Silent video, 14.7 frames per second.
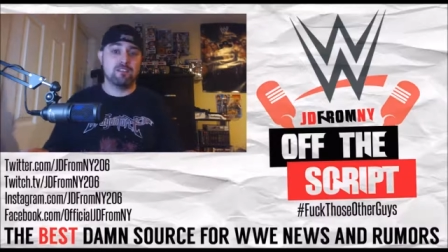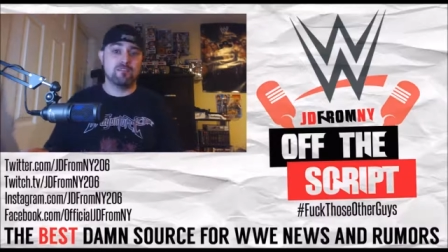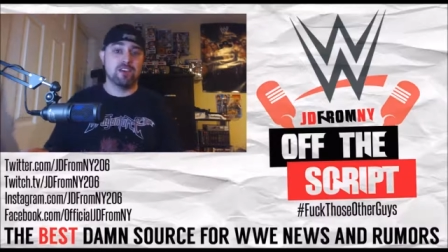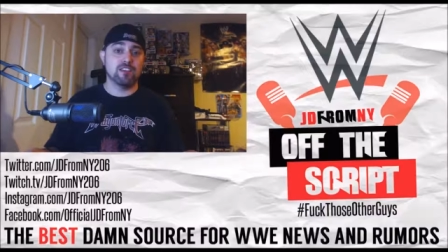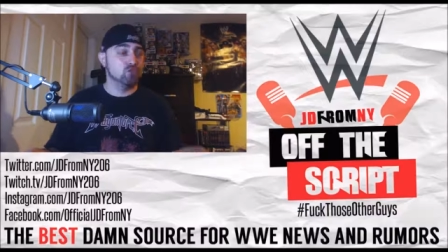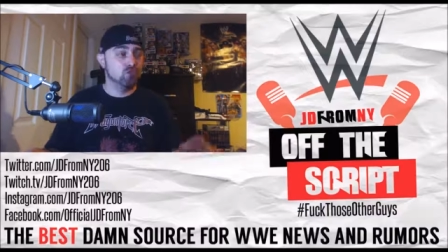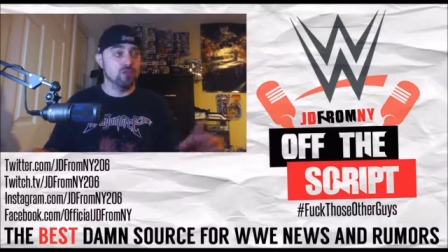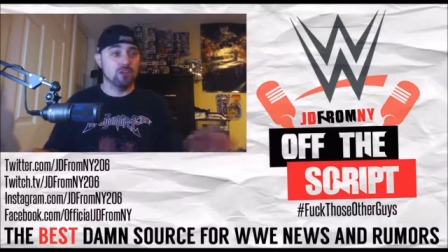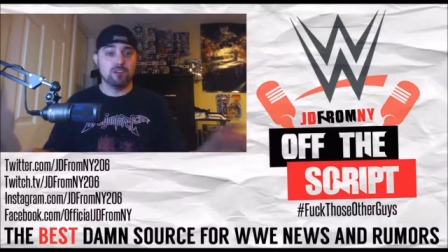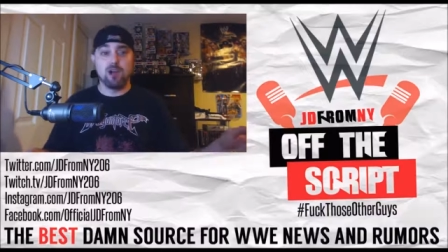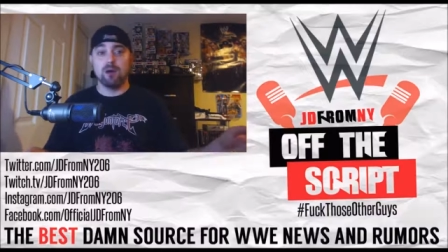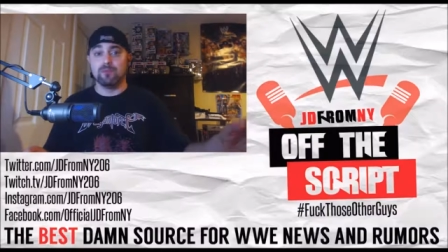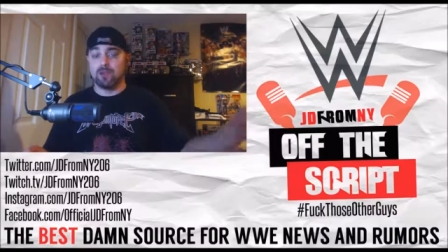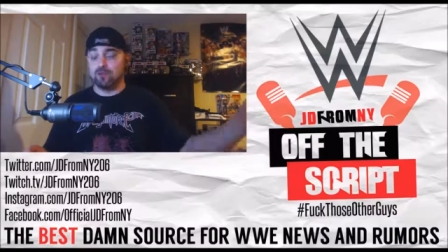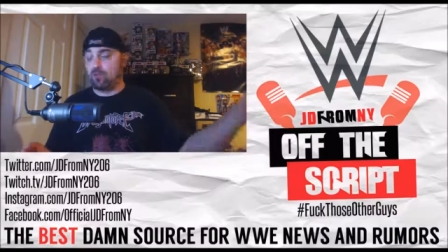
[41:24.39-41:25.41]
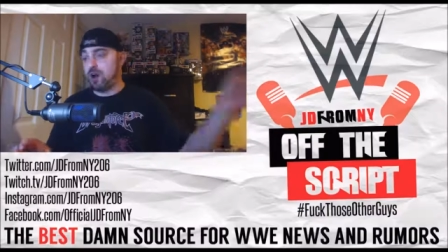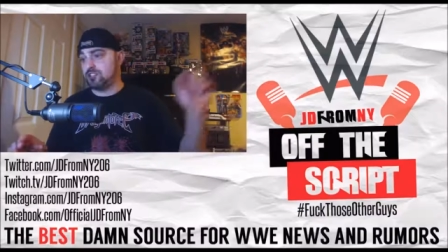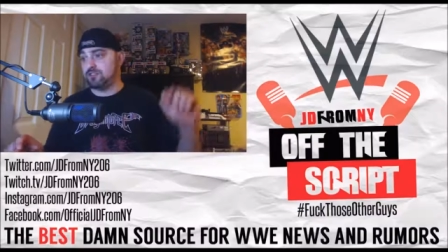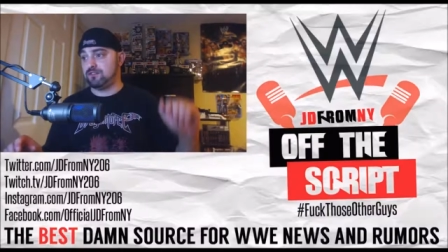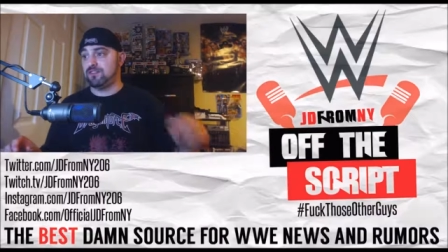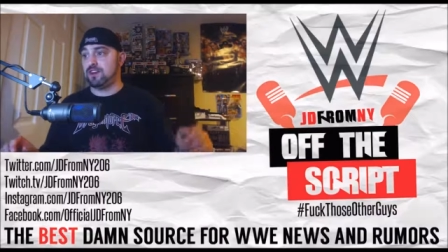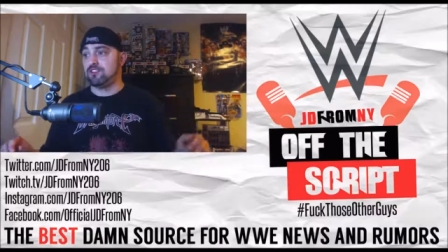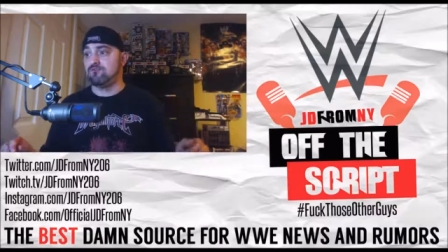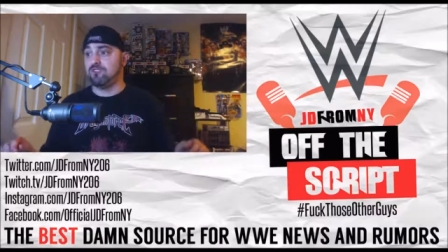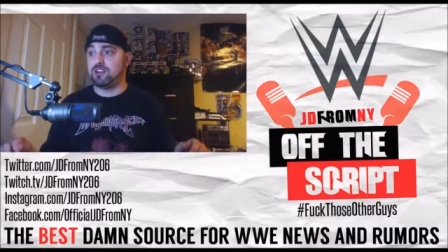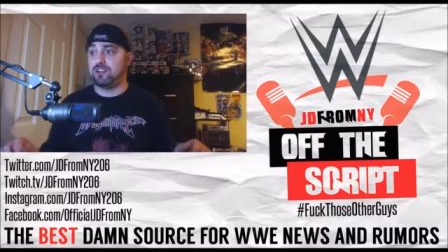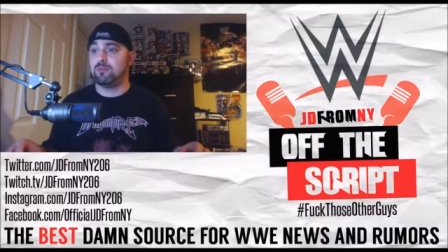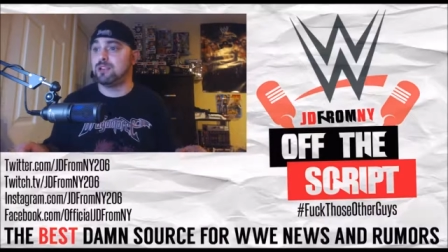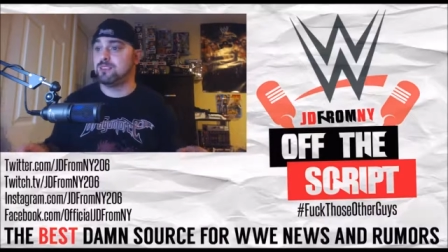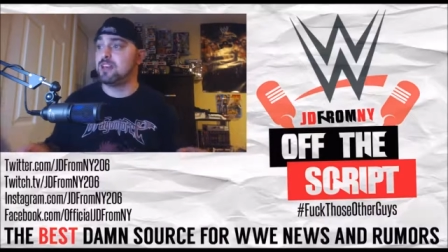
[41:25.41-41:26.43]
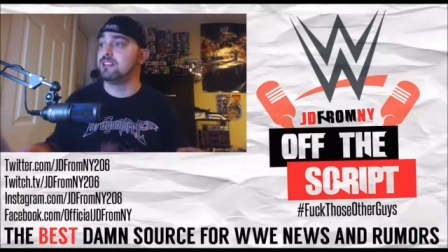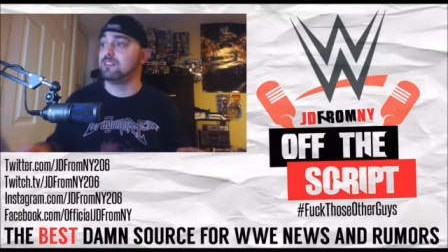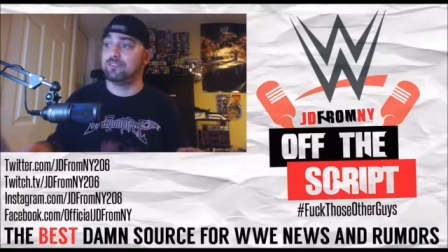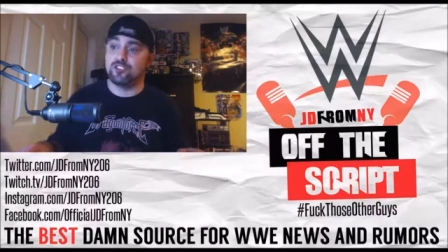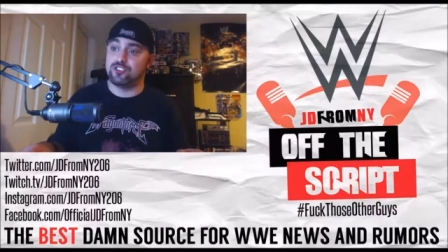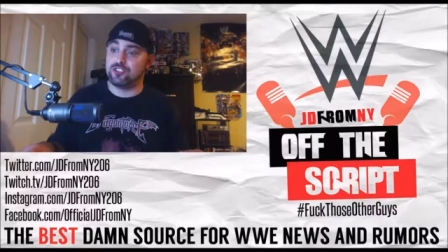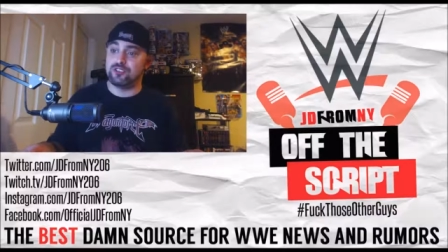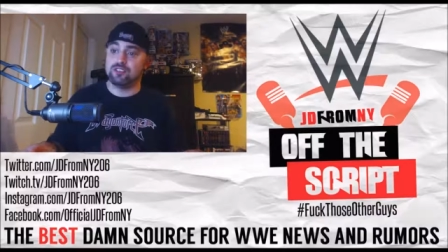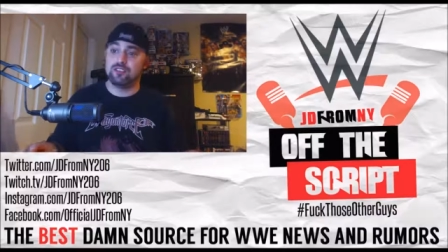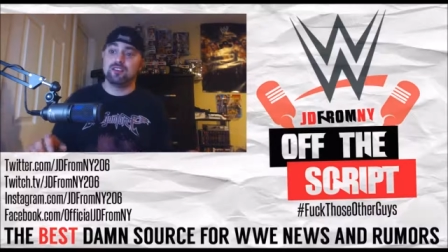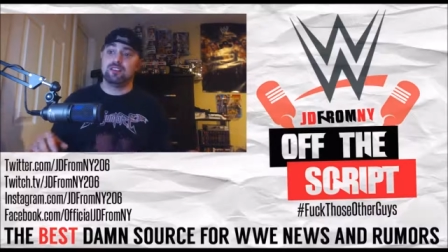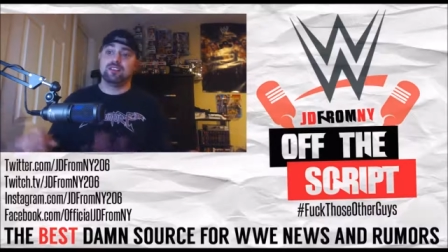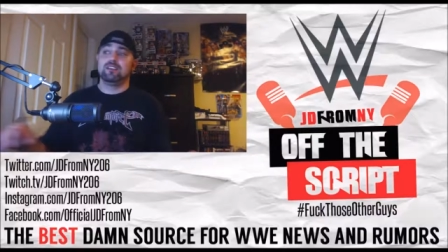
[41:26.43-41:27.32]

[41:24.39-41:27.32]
I'd rather chew the gum than watch fucking Red on my television.